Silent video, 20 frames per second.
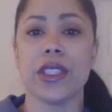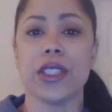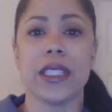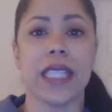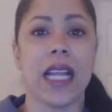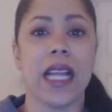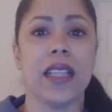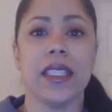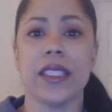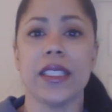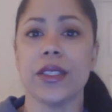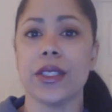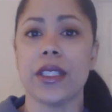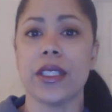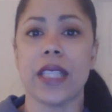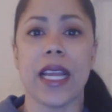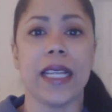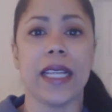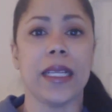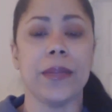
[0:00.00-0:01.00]
or selling or
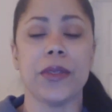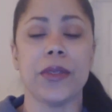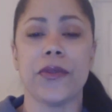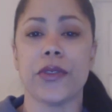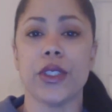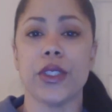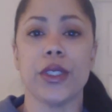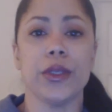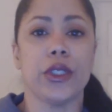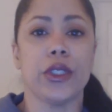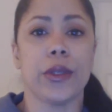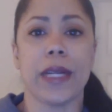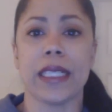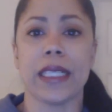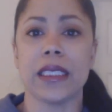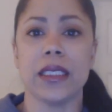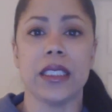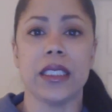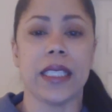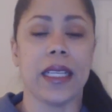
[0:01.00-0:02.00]
signups for your
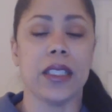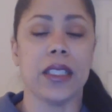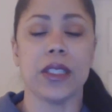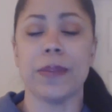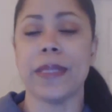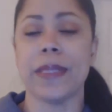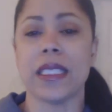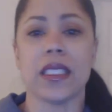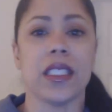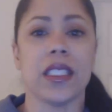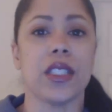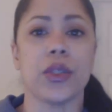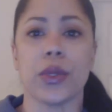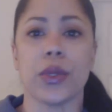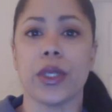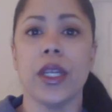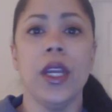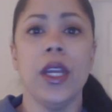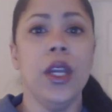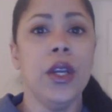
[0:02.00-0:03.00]
direct sales business
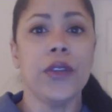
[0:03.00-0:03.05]
or